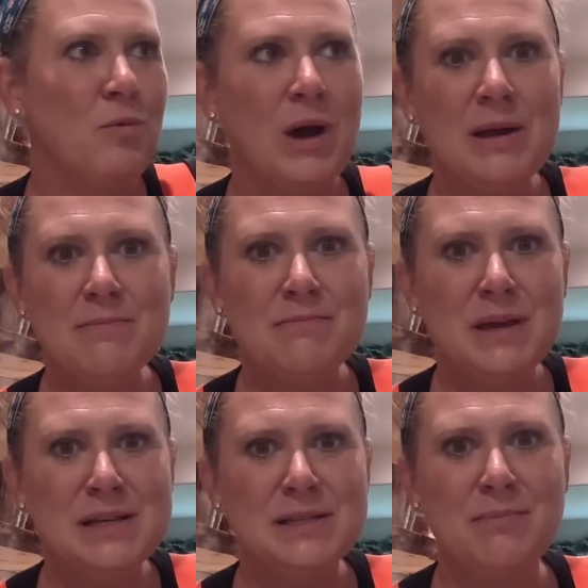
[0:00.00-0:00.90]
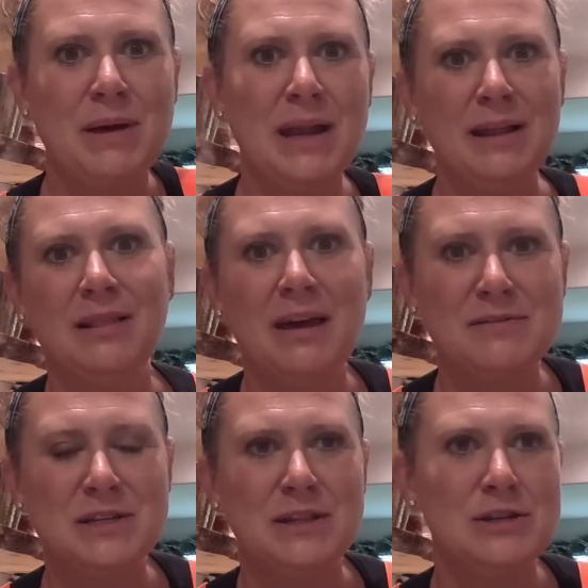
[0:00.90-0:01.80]
one piece of bedding
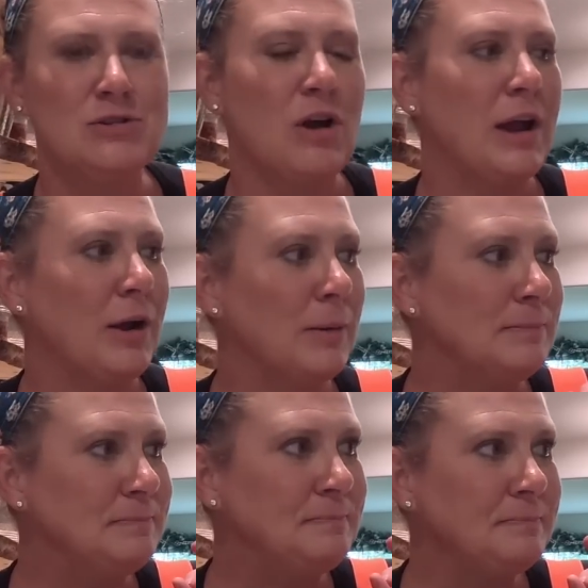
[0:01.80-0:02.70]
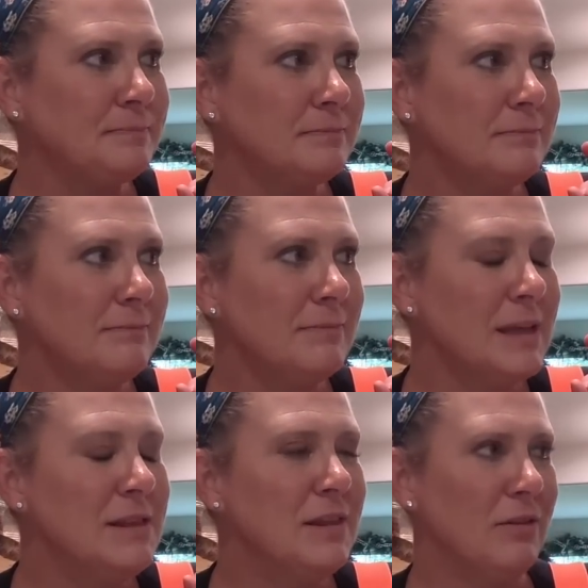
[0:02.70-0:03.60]
left in the dryer.
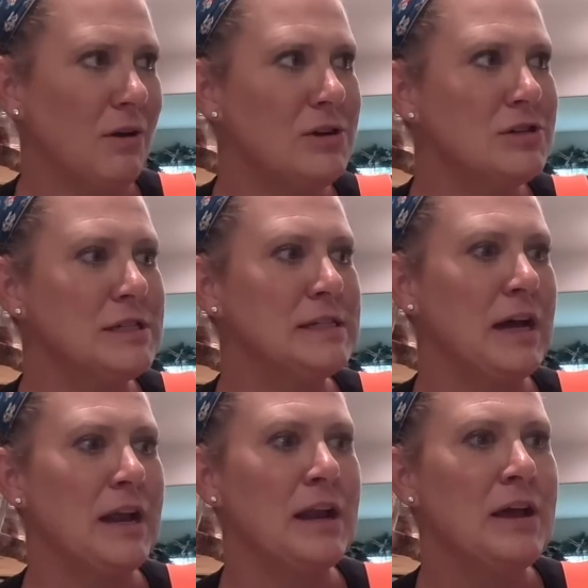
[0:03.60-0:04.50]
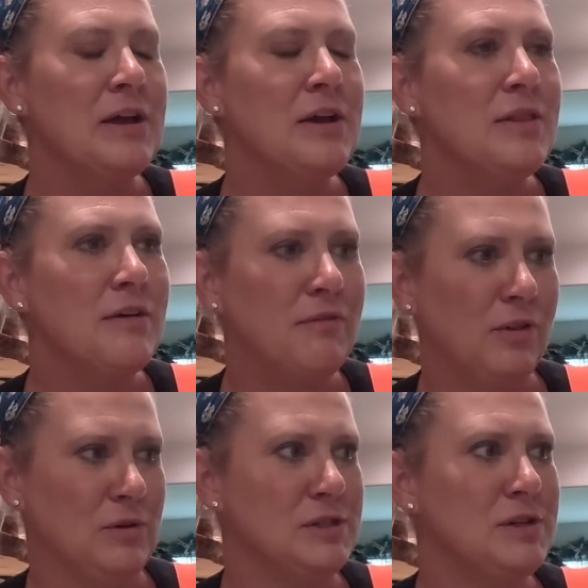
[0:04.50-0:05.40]
The laundry's done. The
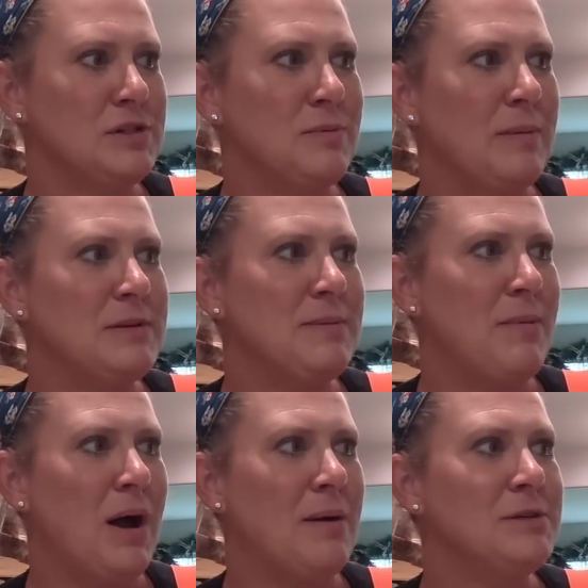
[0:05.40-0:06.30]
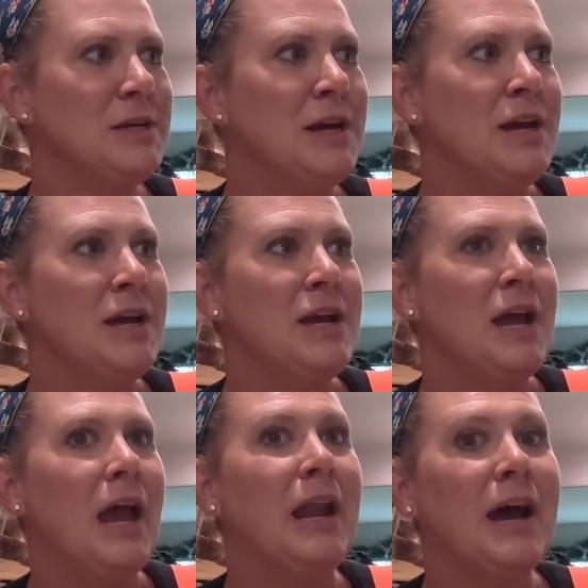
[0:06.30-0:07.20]
floors are swept and mopped,
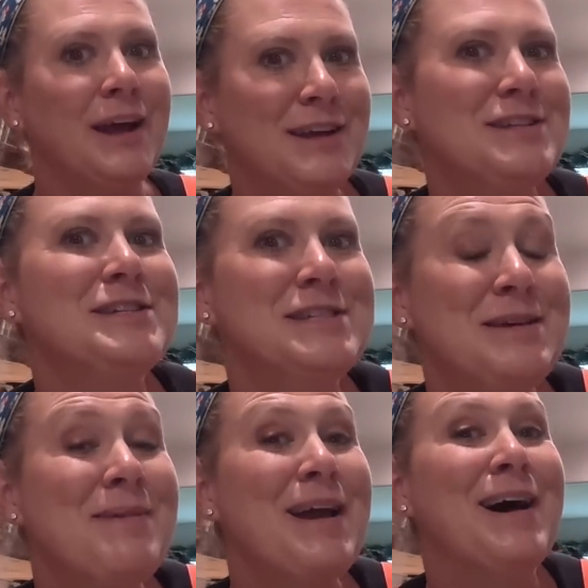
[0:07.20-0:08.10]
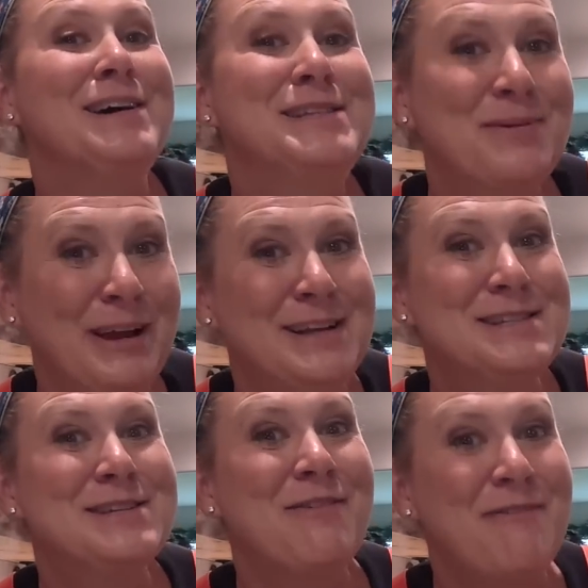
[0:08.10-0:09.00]
and I get to see my
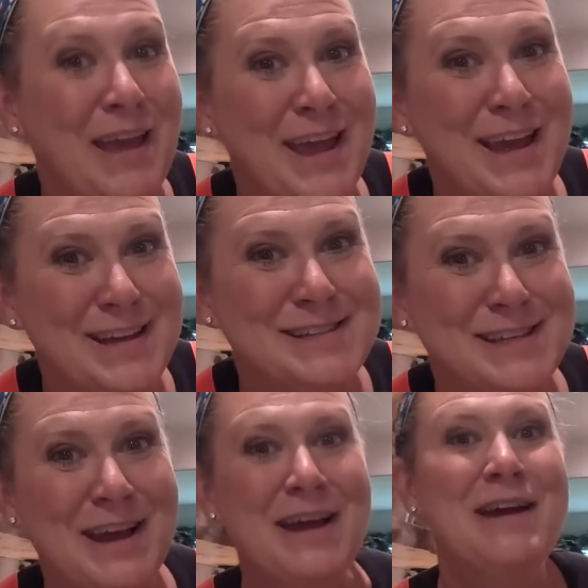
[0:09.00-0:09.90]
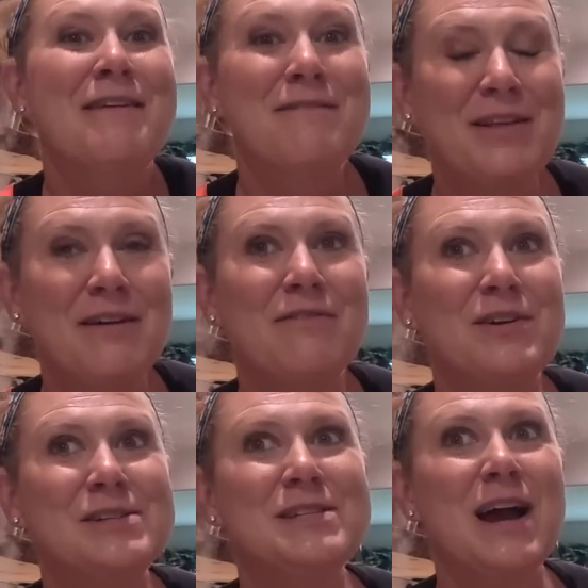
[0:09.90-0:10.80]
husband's face for the
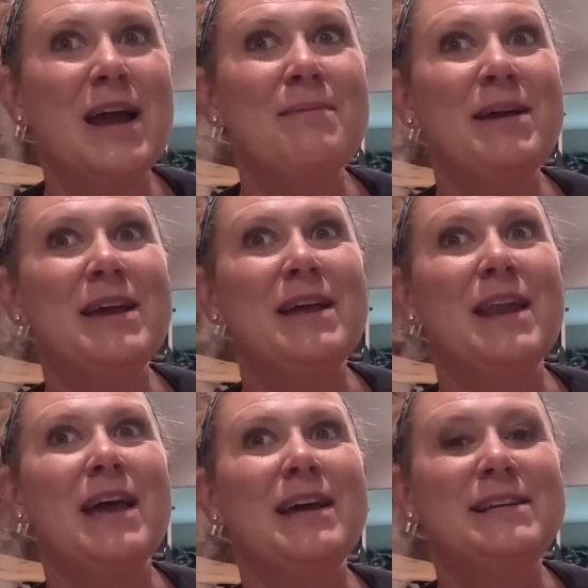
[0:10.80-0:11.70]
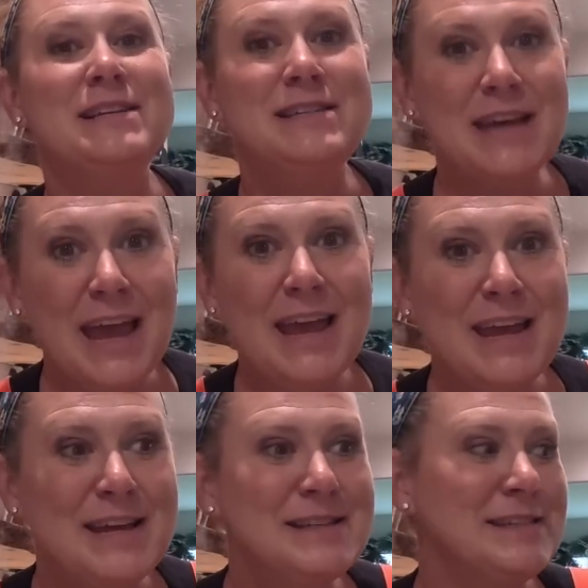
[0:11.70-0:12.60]
first time in
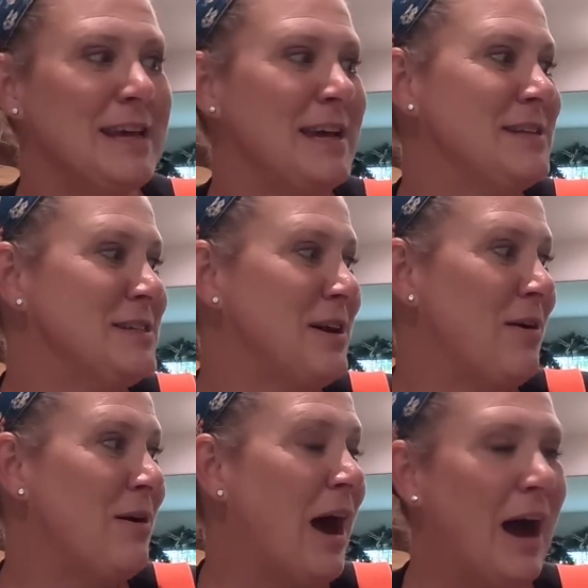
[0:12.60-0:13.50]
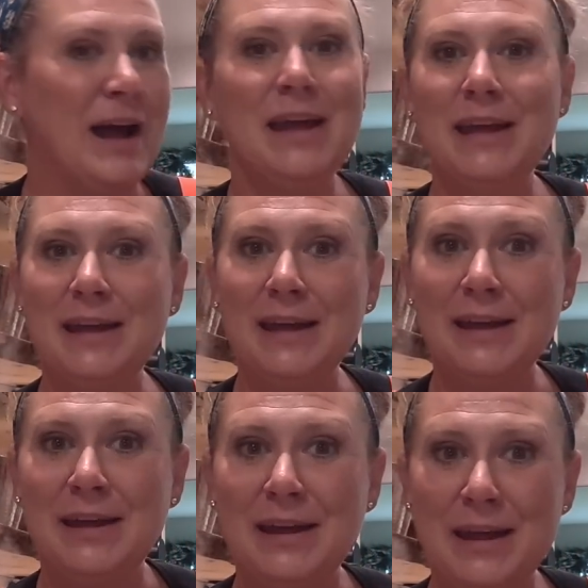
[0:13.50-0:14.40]
days. And so I
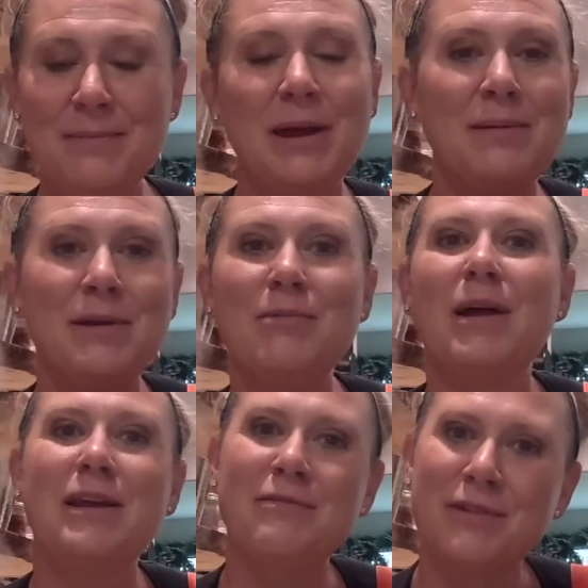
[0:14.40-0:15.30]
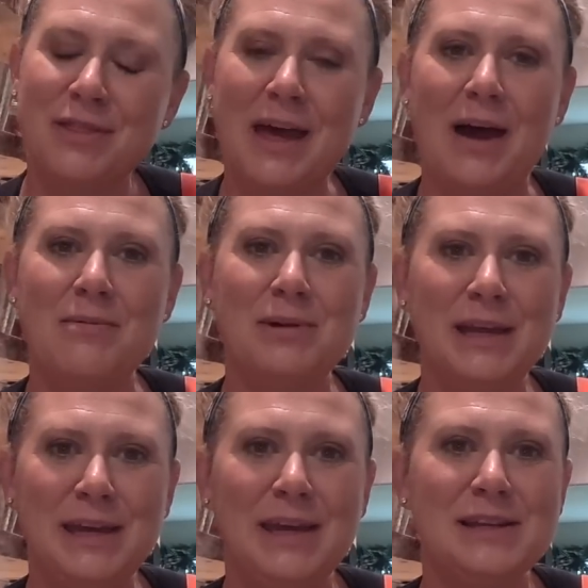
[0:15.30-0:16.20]
am gonna be ready for that when
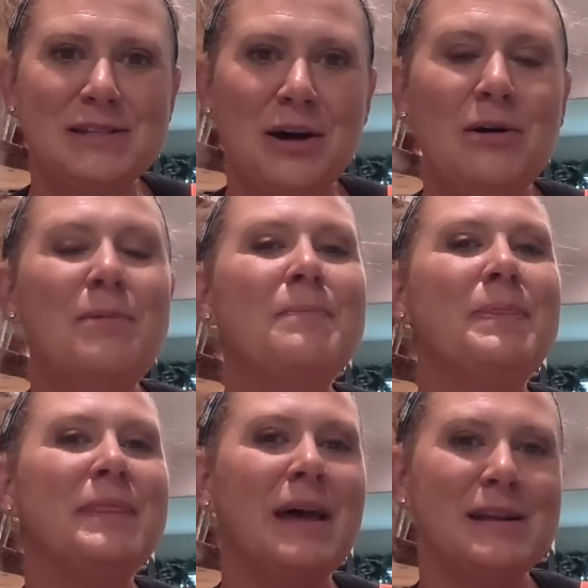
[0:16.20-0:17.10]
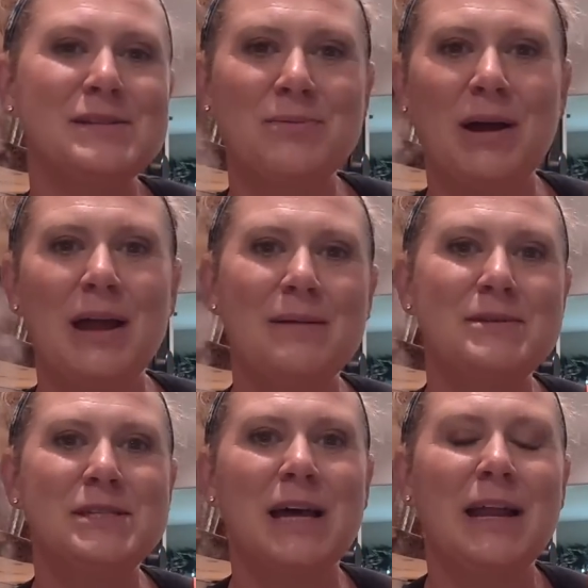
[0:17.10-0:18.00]
he gets home. That is why I'm
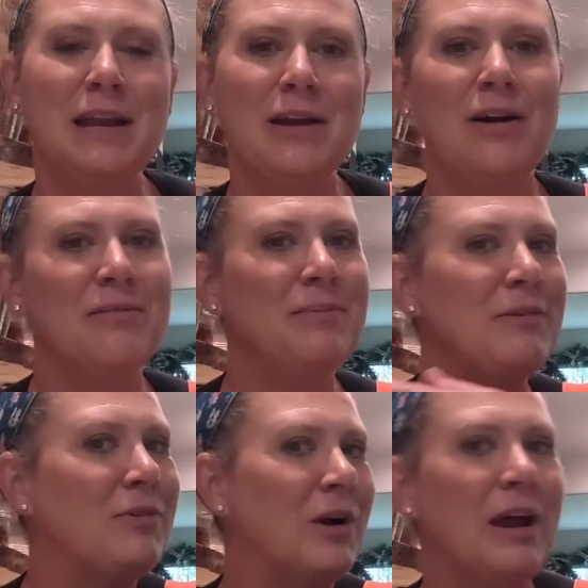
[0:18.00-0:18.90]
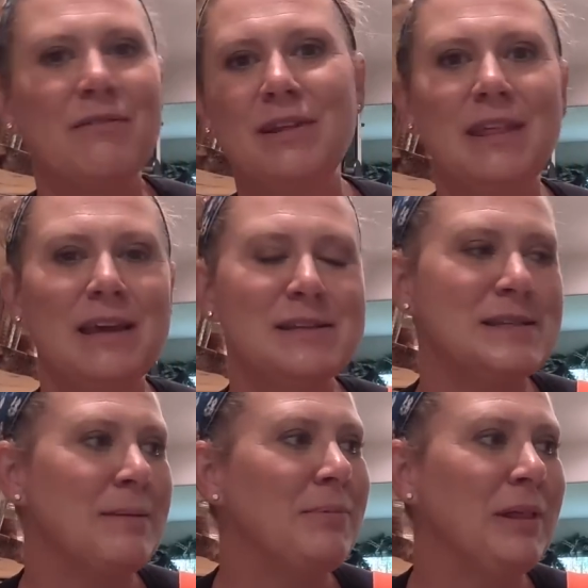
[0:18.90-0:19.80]
signing off before everything is
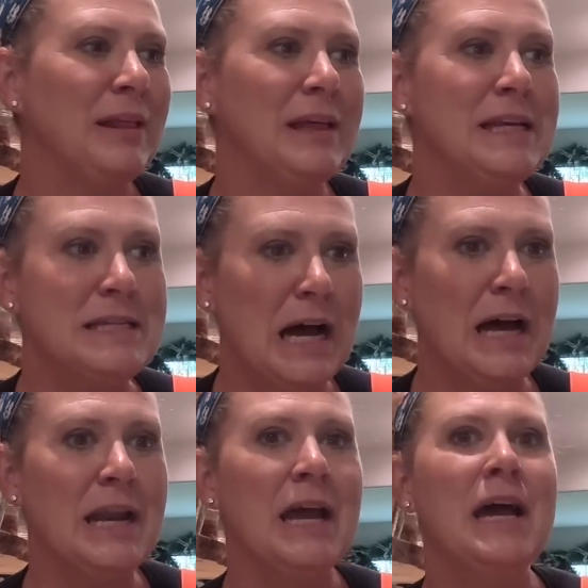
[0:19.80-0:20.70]
completely done.